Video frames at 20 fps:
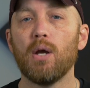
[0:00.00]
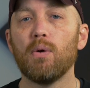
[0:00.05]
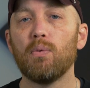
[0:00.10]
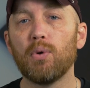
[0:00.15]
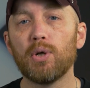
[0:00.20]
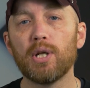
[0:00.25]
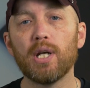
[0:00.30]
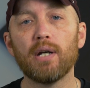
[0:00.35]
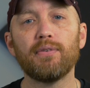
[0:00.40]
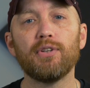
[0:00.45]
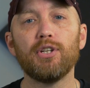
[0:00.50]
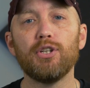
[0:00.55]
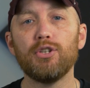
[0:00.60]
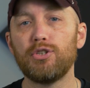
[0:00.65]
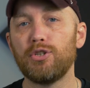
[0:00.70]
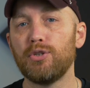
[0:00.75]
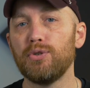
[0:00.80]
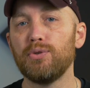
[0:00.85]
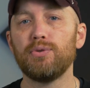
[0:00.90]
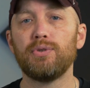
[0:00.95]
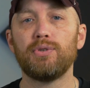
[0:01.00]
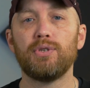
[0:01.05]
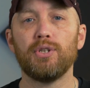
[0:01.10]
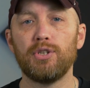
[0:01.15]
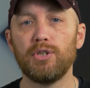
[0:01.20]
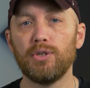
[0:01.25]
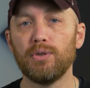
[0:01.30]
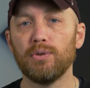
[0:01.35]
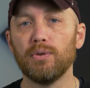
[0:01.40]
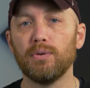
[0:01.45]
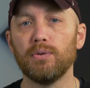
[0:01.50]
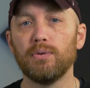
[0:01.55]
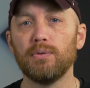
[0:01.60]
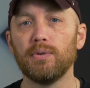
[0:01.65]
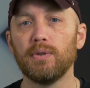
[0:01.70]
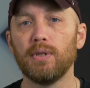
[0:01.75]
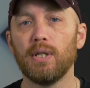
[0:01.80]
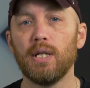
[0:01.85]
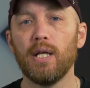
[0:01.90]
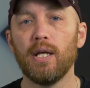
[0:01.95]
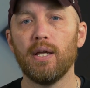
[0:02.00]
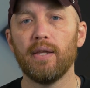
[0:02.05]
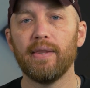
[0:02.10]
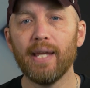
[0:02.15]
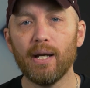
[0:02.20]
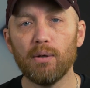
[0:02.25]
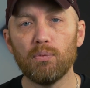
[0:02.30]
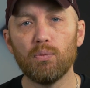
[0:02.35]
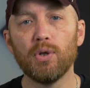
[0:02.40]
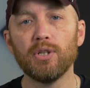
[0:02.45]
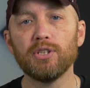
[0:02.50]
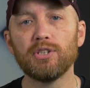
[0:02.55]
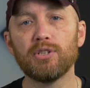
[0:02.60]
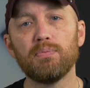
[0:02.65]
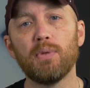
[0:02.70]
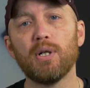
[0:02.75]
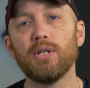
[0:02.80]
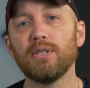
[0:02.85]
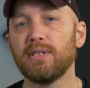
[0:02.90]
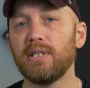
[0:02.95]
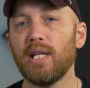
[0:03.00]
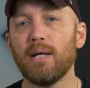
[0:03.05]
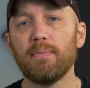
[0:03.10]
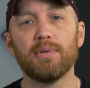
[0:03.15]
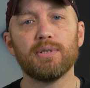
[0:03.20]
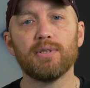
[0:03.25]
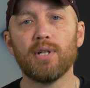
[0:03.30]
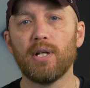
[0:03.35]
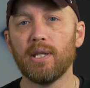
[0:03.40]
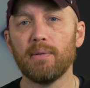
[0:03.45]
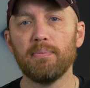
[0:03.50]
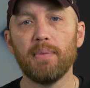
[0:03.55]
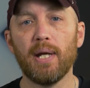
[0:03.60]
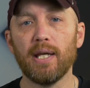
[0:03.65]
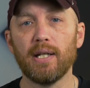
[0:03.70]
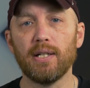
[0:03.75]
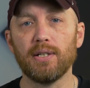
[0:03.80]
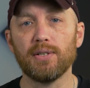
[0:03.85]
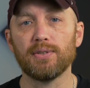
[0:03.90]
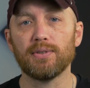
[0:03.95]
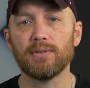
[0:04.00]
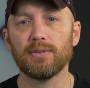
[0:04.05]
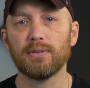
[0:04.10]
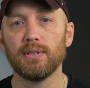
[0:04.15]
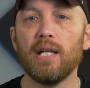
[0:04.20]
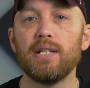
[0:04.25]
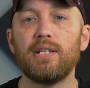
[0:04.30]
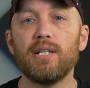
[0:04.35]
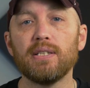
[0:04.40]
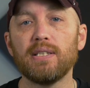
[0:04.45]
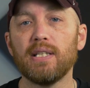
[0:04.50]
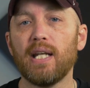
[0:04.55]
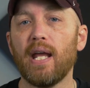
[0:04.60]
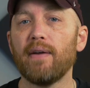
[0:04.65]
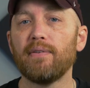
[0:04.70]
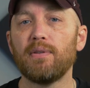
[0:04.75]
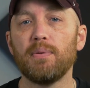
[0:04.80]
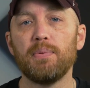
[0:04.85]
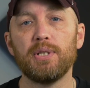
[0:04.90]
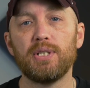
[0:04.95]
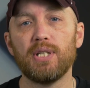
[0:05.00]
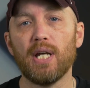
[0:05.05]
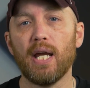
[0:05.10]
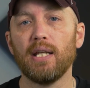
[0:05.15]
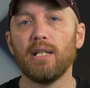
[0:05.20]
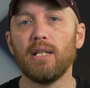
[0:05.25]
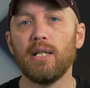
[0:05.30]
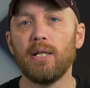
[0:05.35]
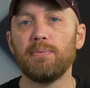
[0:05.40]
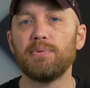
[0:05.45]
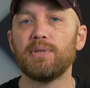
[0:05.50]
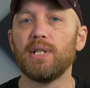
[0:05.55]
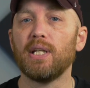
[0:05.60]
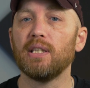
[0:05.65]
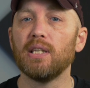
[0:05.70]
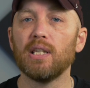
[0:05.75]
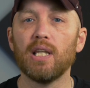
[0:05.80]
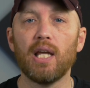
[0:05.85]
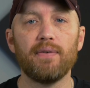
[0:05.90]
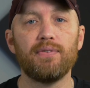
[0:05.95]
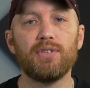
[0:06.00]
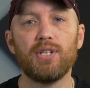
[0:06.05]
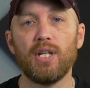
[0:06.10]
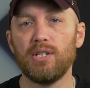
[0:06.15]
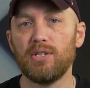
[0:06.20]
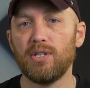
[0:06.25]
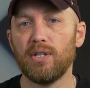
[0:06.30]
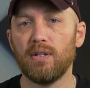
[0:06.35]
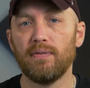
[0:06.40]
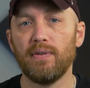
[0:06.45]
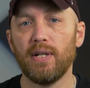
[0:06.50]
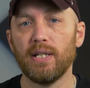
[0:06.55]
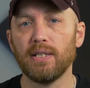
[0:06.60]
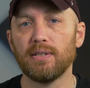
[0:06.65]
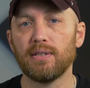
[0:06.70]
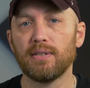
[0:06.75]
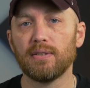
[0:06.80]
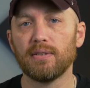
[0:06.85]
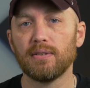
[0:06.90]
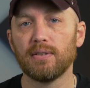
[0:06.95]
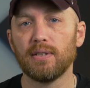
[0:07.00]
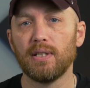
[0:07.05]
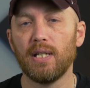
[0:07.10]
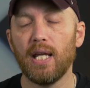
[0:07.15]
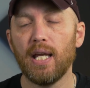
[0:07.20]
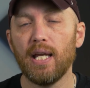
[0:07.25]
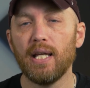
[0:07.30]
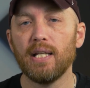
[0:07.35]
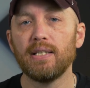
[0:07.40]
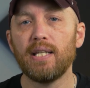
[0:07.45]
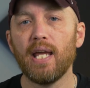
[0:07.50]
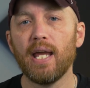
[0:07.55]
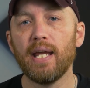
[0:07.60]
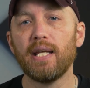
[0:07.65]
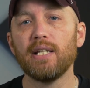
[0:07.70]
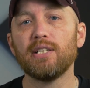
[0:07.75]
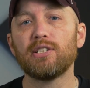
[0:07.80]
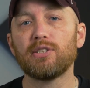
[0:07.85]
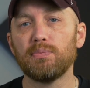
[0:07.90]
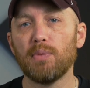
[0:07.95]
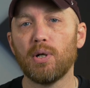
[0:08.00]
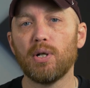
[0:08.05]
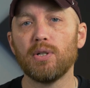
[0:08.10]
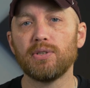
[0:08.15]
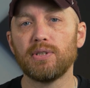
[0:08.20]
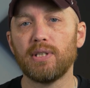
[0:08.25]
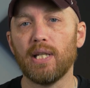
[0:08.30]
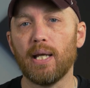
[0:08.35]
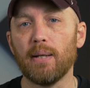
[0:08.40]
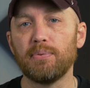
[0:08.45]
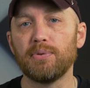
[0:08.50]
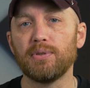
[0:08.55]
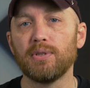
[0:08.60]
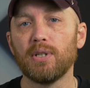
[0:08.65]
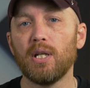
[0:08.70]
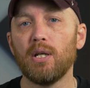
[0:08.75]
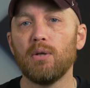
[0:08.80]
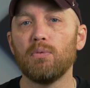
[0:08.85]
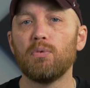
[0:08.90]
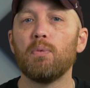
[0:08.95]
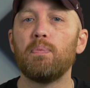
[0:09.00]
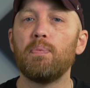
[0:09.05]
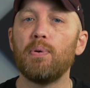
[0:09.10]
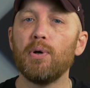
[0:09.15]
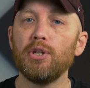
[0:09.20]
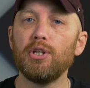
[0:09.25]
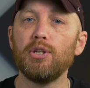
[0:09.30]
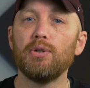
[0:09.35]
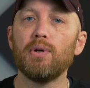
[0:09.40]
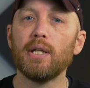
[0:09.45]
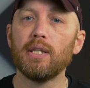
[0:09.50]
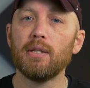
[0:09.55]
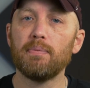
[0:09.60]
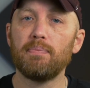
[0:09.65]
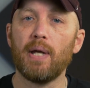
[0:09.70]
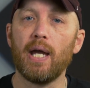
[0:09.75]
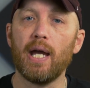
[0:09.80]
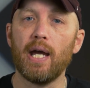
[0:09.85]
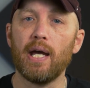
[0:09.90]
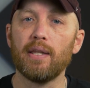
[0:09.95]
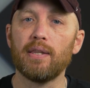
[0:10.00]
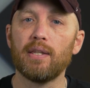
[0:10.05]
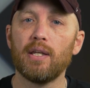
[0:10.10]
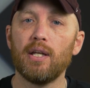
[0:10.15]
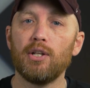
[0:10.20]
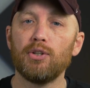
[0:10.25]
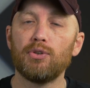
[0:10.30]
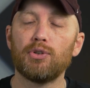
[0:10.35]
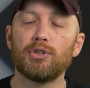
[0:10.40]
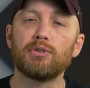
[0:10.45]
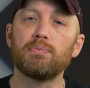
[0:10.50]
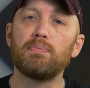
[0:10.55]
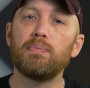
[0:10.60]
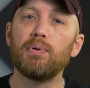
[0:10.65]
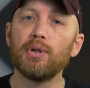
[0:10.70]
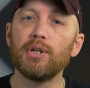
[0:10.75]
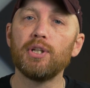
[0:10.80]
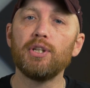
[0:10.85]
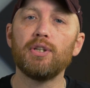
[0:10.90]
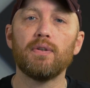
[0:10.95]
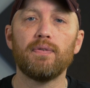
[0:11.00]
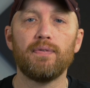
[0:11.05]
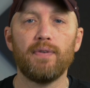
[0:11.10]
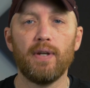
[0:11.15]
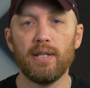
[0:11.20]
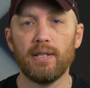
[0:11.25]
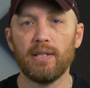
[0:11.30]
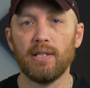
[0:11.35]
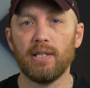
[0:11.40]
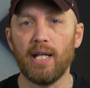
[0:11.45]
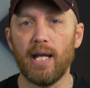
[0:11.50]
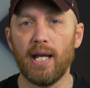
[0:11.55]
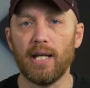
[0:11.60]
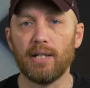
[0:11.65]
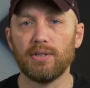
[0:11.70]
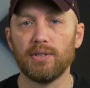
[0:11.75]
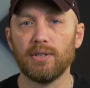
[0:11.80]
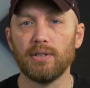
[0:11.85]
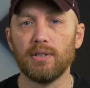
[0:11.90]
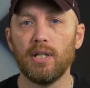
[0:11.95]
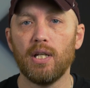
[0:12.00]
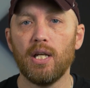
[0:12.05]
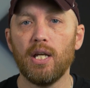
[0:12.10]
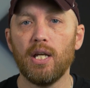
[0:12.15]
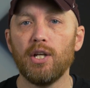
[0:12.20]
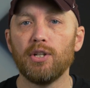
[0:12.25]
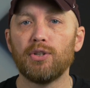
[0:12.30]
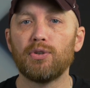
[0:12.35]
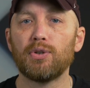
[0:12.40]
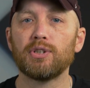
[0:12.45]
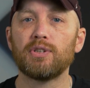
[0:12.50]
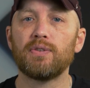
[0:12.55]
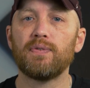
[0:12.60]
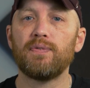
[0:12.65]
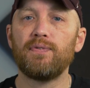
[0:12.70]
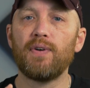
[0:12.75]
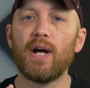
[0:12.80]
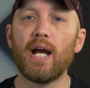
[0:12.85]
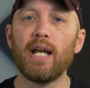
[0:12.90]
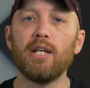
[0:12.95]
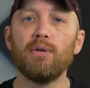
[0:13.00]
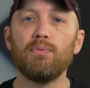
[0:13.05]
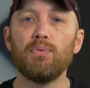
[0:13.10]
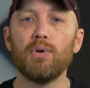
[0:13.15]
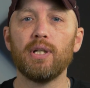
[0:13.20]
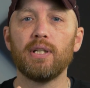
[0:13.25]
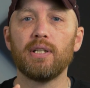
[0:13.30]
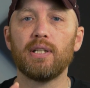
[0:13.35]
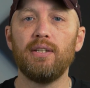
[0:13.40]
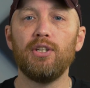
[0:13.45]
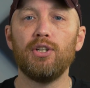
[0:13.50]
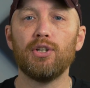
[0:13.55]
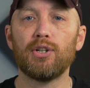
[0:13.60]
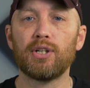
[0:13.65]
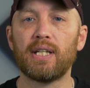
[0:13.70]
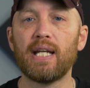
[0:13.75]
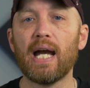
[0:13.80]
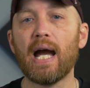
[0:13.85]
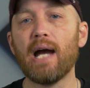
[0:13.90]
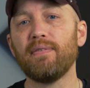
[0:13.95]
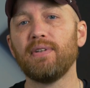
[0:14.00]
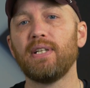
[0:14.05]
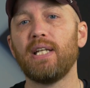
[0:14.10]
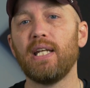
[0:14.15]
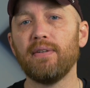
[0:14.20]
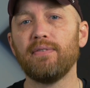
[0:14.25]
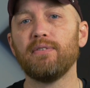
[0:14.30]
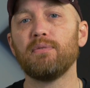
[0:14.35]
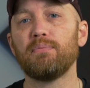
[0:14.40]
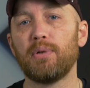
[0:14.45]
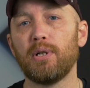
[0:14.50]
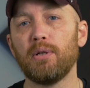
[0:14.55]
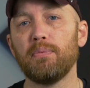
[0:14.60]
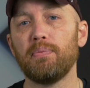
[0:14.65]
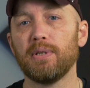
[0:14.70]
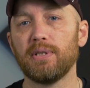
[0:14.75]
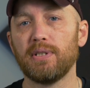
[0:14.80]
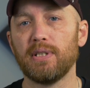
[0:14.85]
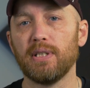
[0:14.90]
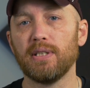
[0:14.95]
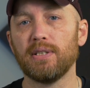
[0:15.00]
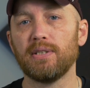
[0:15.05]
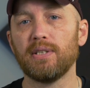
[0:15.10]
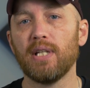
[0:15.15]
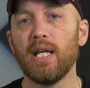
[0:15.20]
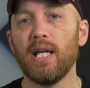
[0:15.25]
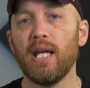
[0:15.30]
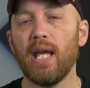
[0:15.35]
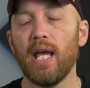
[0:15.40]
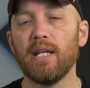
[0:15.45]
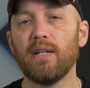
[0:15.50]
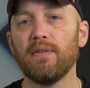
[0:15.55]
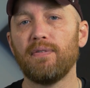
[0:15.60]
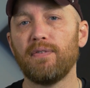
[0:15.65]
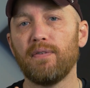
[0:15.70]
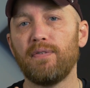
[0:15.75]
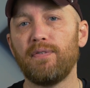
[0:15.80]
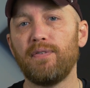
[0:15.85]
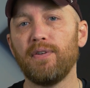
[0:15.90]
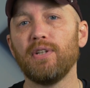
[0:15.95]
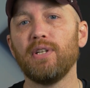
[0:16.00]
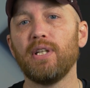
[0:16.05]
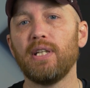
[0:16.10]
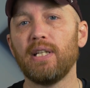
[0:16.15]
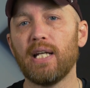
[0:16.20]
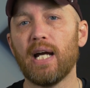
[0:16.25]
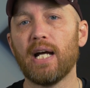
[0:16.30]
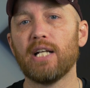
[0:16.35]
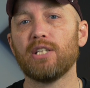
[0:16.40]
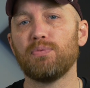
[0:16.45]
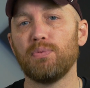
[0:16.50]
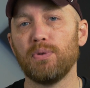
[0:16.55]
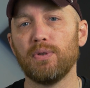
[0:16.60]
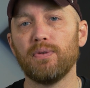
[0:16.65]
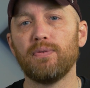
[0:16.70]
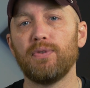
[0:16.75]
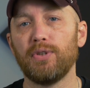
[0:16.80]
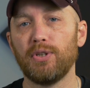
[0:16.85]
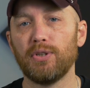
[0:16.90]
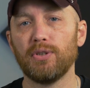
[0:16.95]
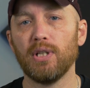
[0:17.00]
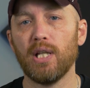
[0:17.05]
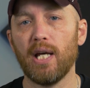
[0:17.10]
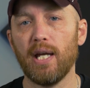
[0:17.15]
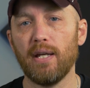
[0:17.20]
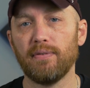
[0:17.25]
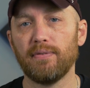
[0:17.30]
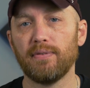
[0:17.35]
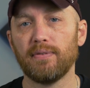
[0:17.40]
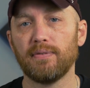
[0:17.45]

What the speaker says: Whatever you choose to do, that one small step is all that matters. It doesn't have to be giant leaps and life-changing events. Taking small steps will put you on the path towards putting your faith in action, towards finding what your God-given purpose is and to fulfilling God's will for your life.